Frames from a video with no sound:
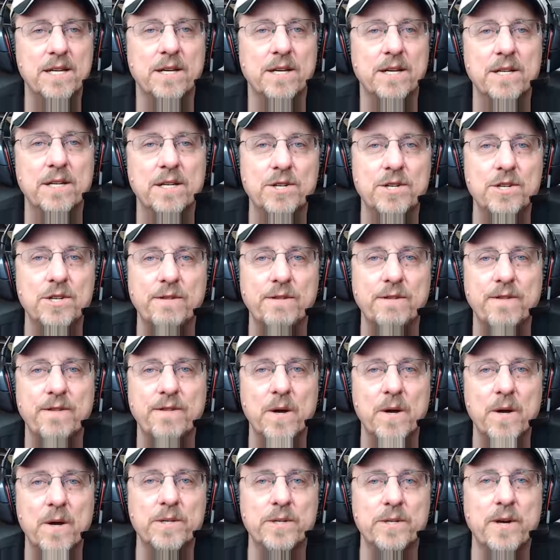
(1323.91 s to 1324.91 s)
You can use your
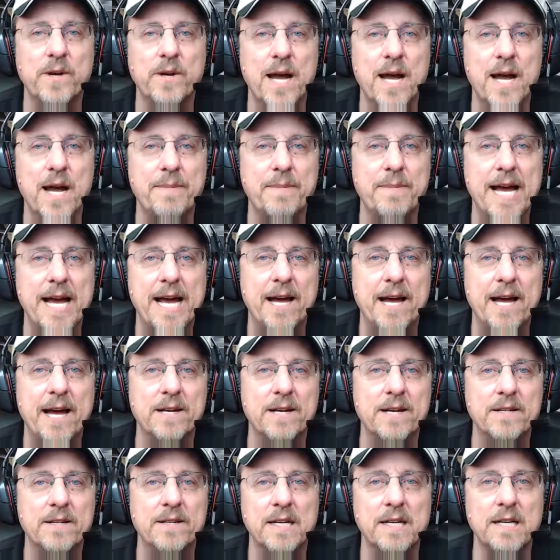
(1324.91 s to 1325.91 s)
phone or your
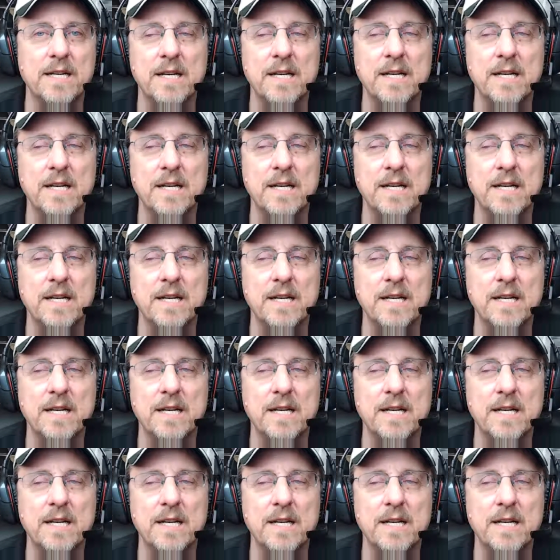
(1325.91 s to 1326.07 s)
iPad.